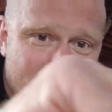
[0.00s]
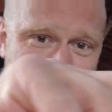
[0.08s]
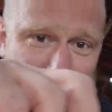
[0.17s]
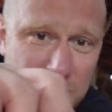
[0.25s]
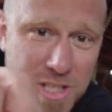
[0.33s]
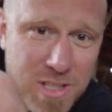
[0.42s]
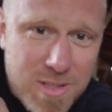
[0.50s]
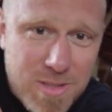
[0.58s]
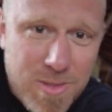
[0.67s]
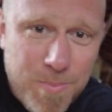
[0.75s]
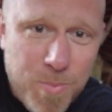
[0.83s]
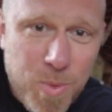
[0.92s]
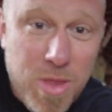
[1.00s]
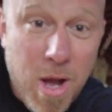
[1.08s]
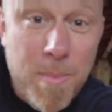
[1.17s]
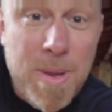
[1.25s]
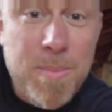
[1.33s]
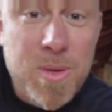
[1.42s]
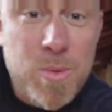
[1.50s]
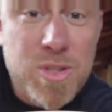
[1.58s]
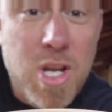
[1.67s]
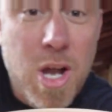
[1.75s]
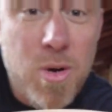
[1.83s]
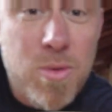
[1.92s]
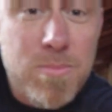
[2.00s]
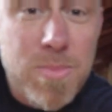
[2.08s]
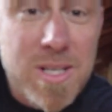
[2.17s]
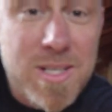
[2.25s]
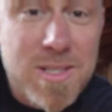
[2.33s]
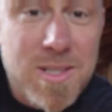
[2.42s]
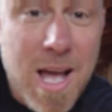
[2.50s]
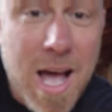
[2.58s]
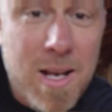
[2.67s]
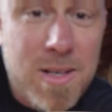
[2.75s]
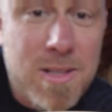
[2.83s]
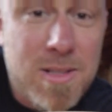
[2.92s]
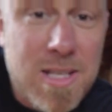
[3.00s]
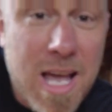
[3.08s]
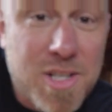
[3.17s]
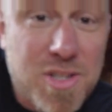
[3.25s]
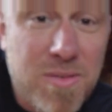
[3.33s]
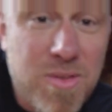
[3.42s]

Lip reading: cheese. We thought maybe it was goat, but it is not. It is actually